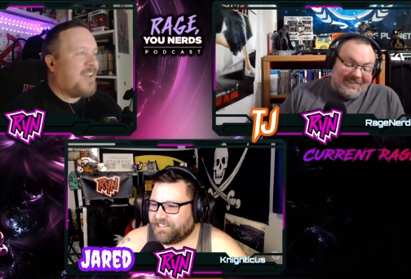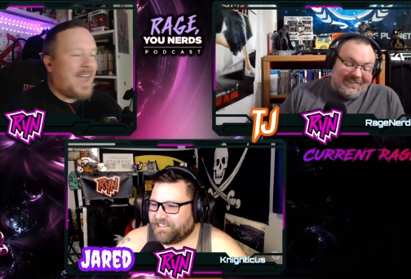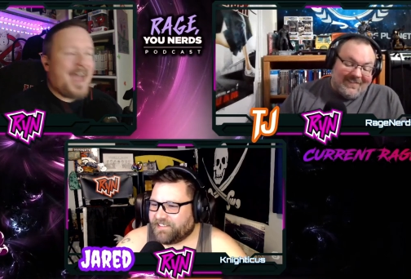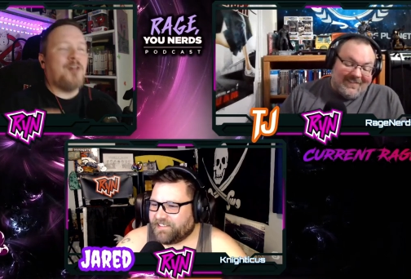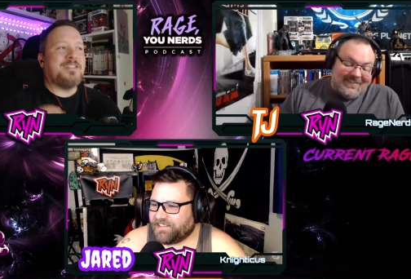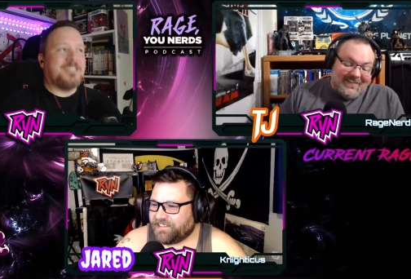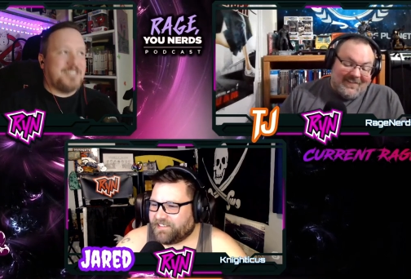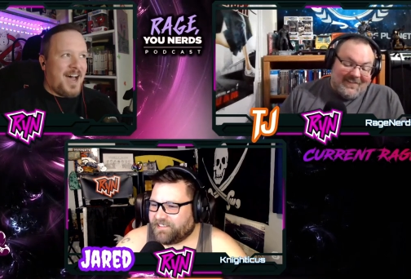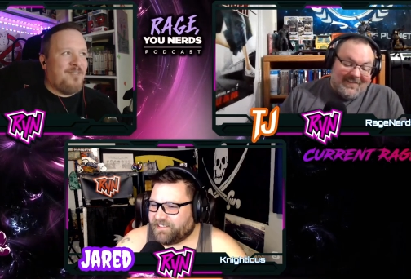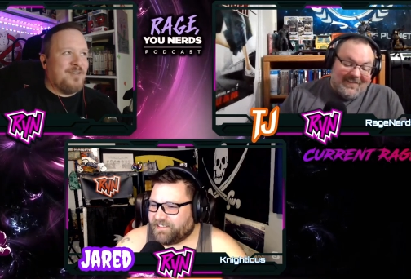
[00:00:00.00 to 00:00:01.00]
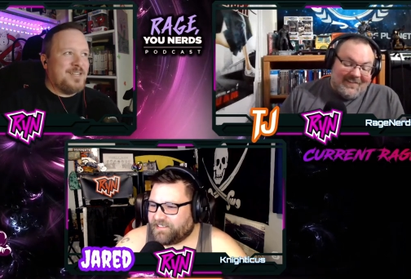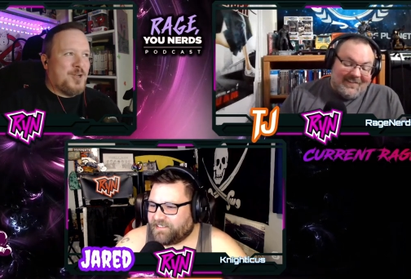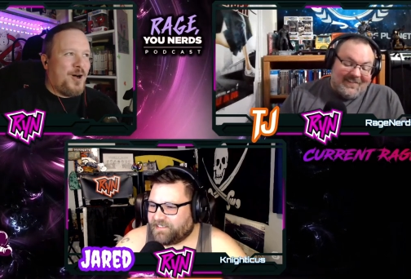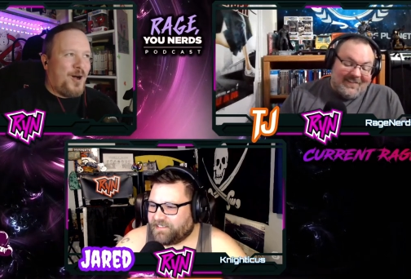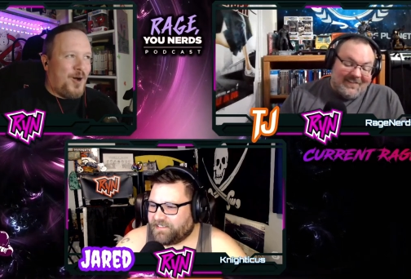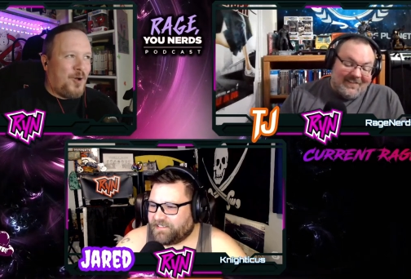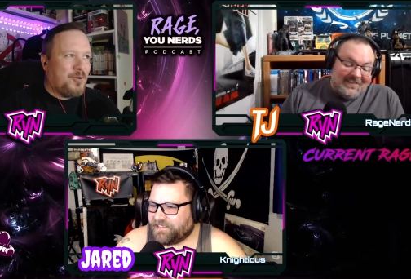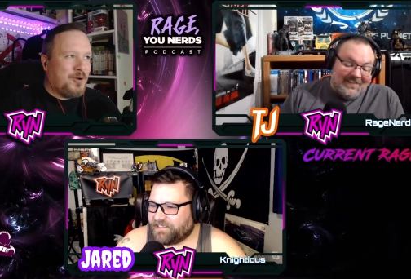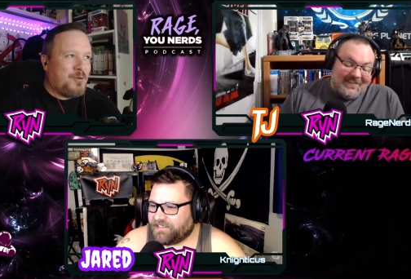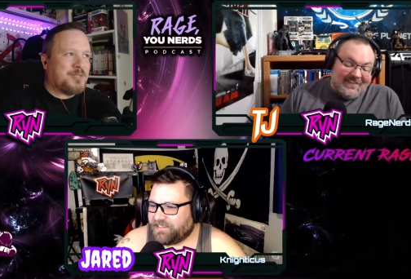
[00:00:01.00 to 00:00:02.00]
Speaker 1: now let's dive into a whole
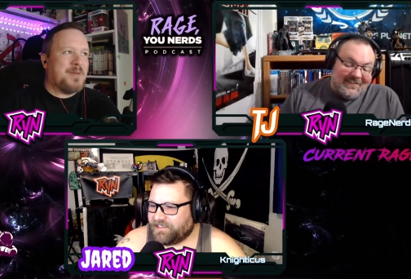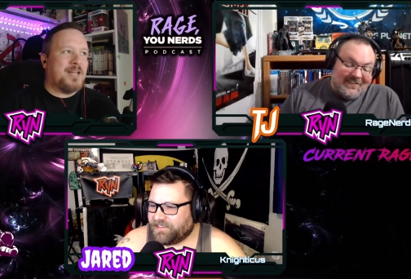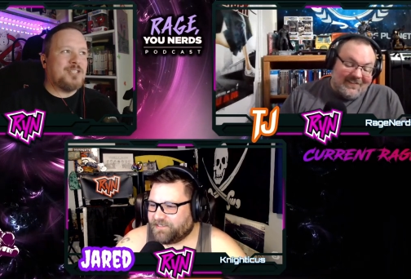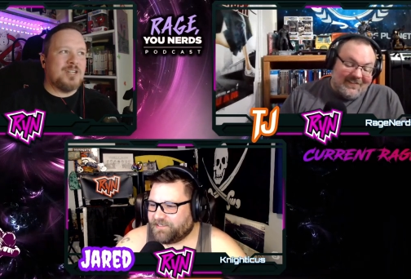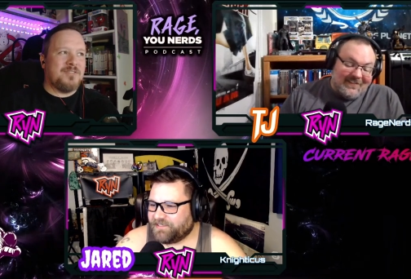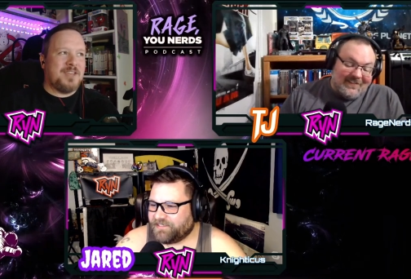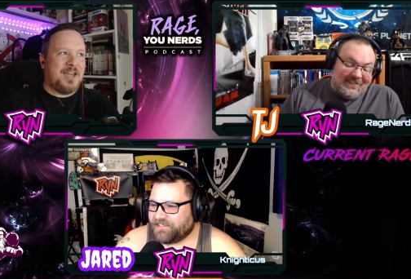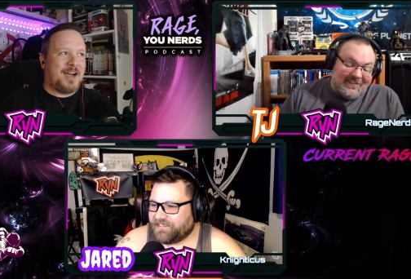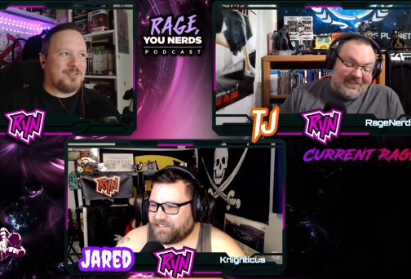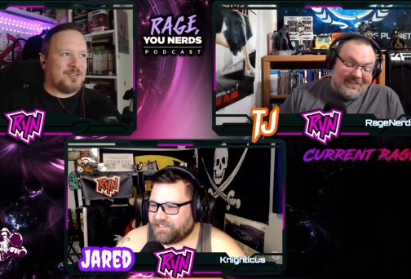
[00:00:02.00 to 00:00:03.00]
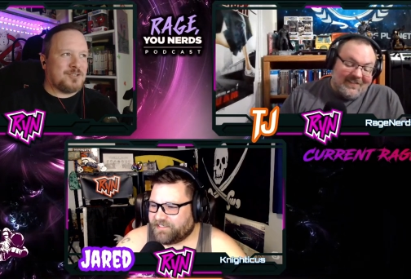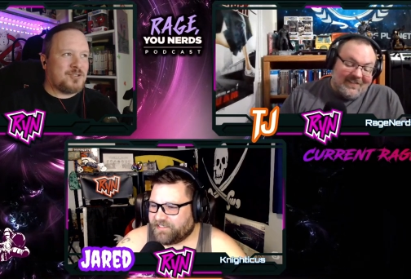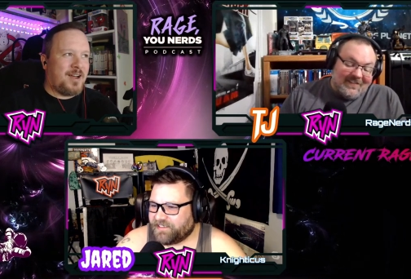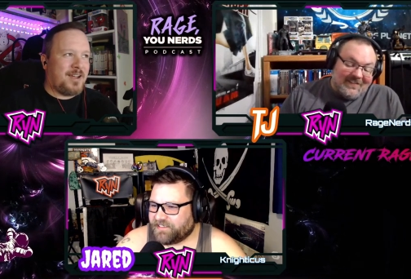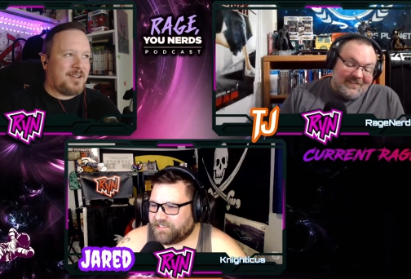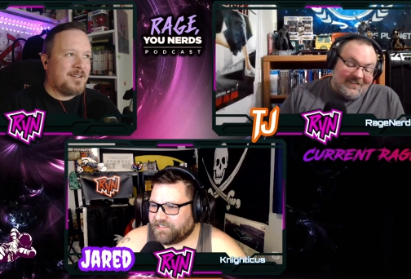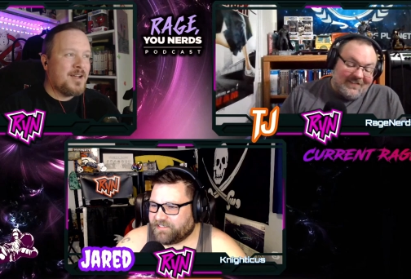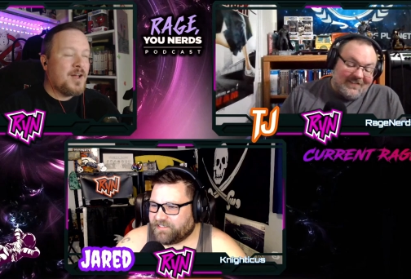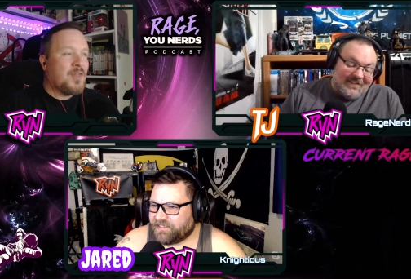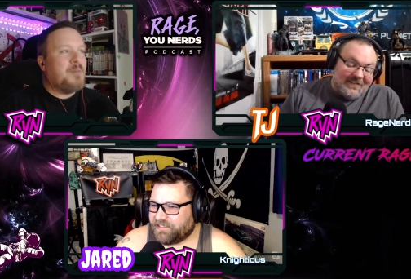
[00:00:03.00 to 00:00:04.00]
new dimension of the actor strike.
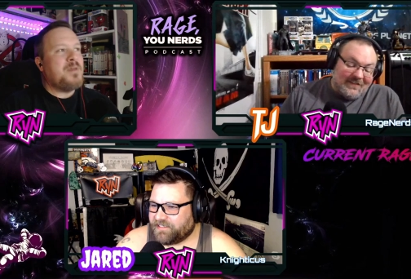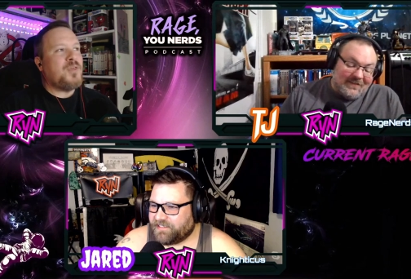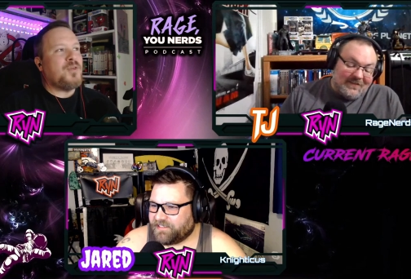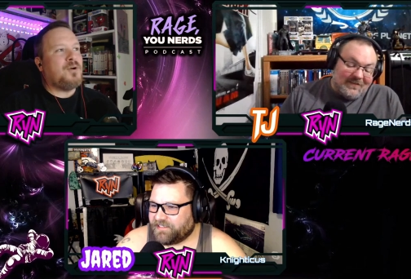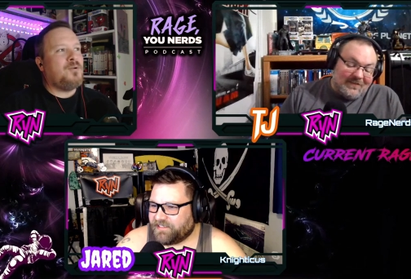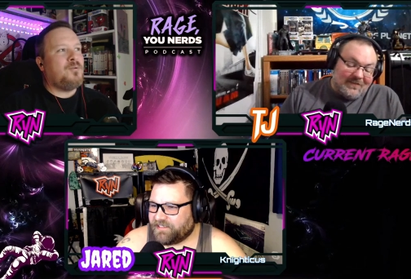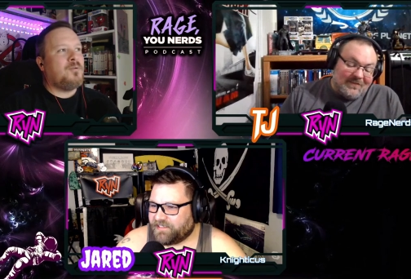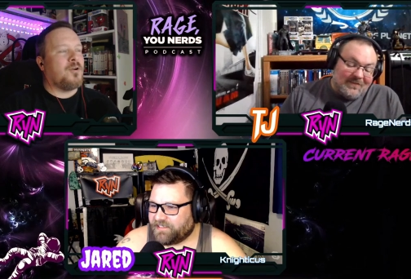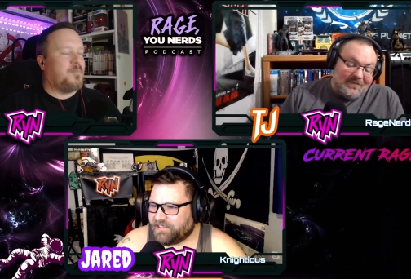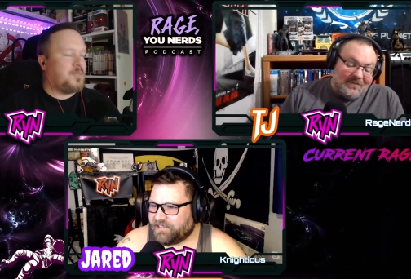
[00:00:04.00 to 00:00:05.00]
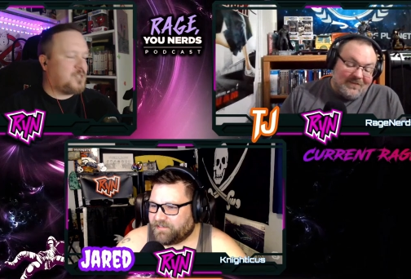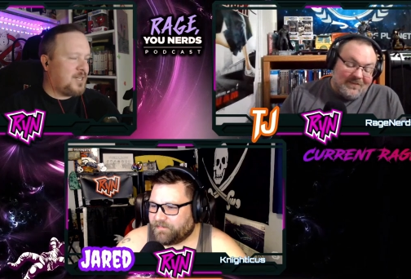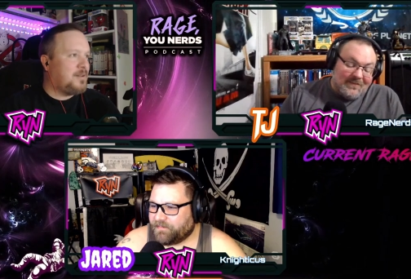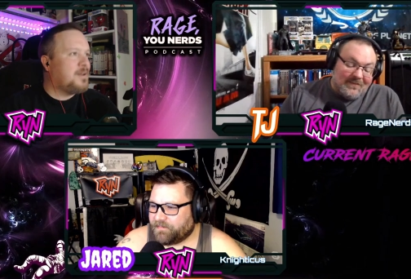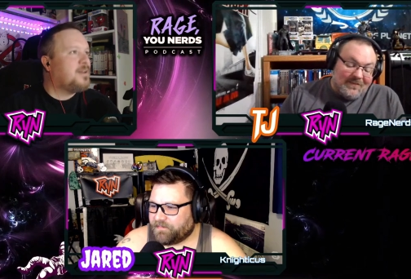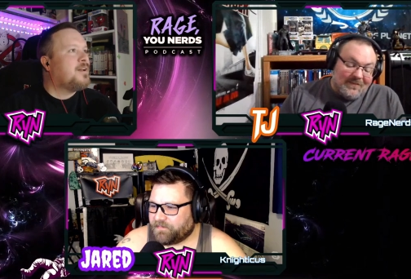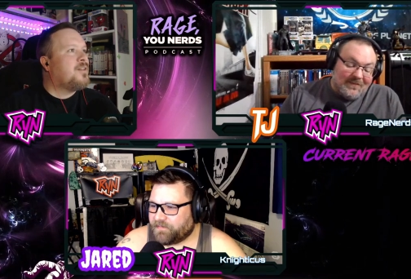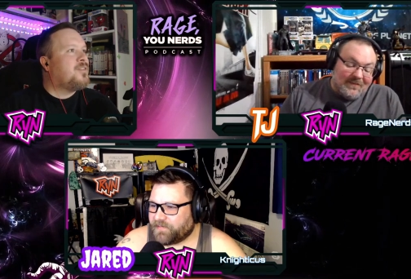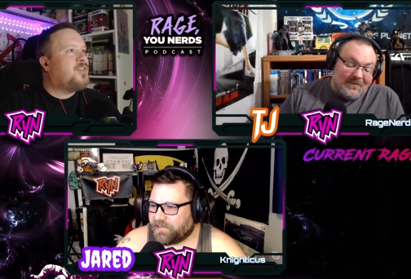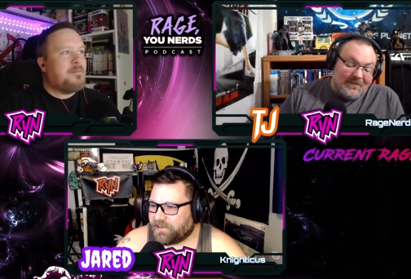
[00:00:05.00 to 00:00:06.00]
The mythical, or shit,
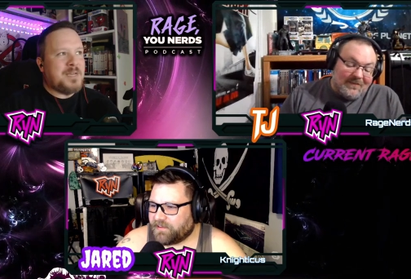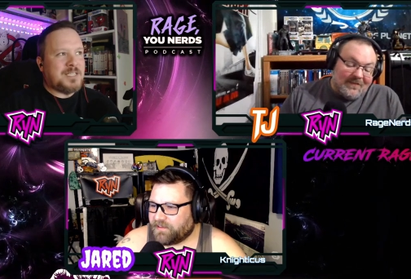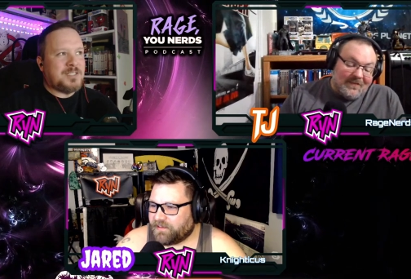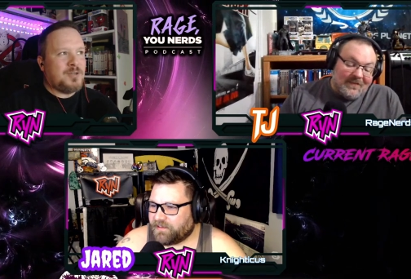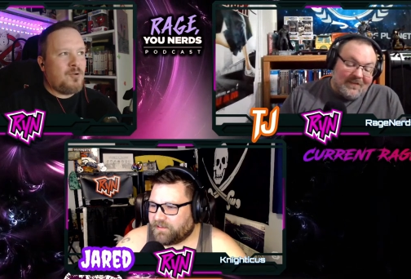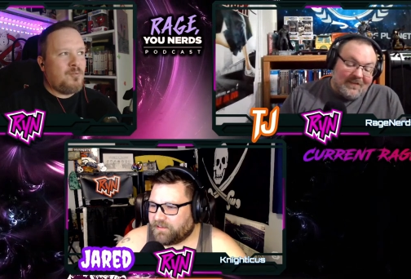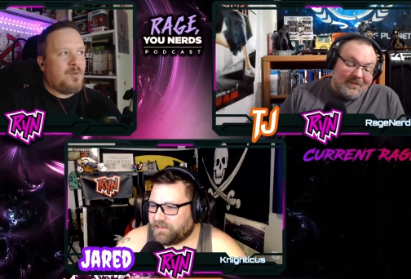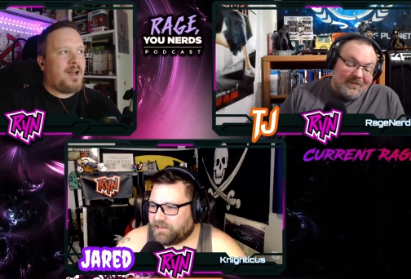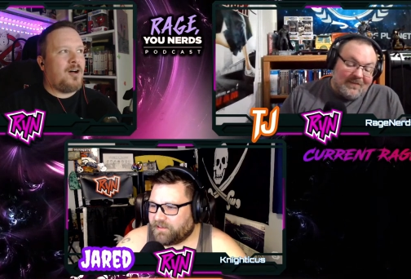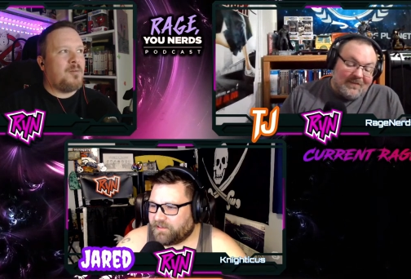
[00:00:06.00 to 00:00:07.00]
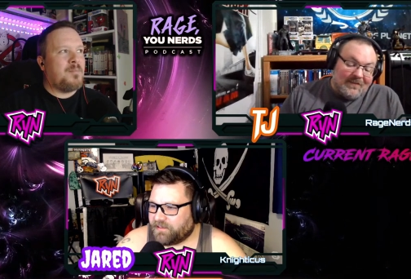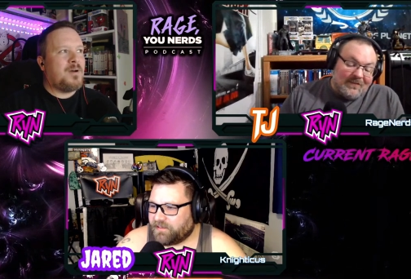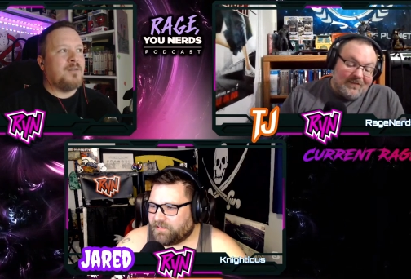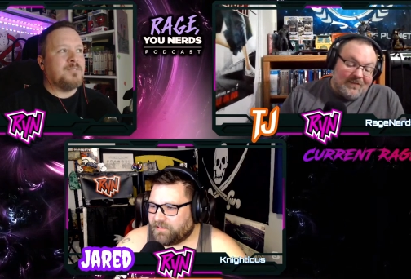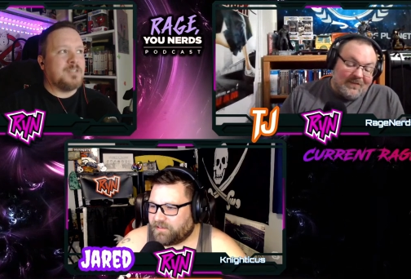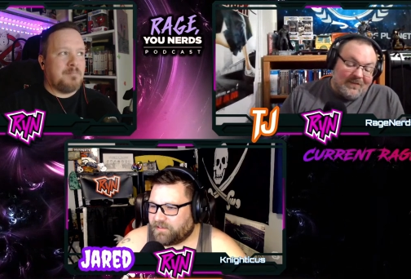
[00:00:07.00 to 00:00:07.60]
the mystical realm of